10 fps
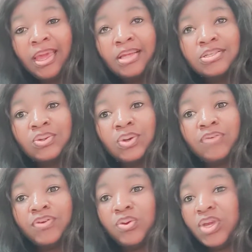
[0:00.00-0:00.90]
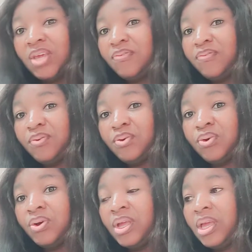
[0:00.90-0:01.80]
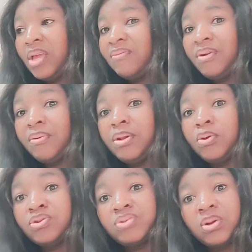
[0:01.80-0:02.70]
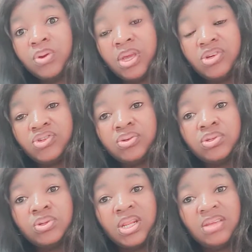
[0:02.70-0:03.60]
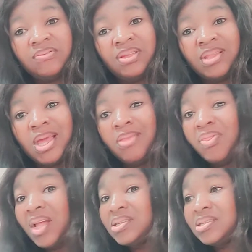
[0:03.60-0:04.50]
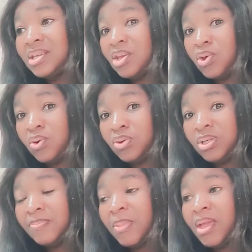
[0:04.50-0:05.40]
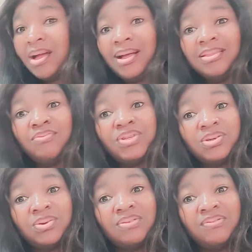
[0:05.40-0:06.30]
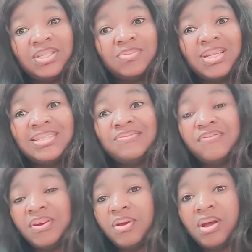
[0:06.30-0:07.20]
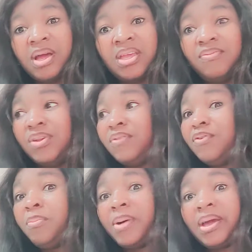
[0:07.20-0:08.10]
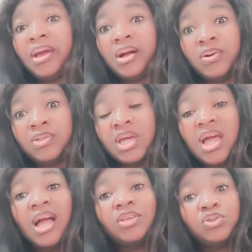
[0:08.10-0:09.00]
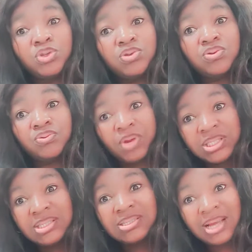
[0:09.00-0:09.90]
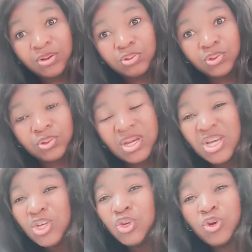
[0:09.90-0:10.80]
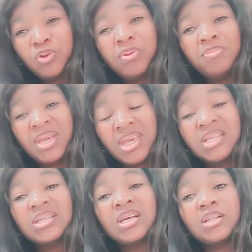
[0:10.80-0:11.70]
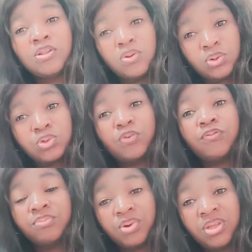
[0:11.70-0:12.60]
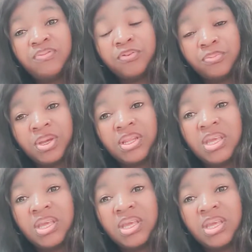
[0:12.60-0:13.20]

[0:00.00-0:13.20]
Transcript: So if you're looking for a very luxury location to live in that is secured and the return on investment is very high, even if you buy a house and you choose to rent it out, you're going to be making a lot of money from it.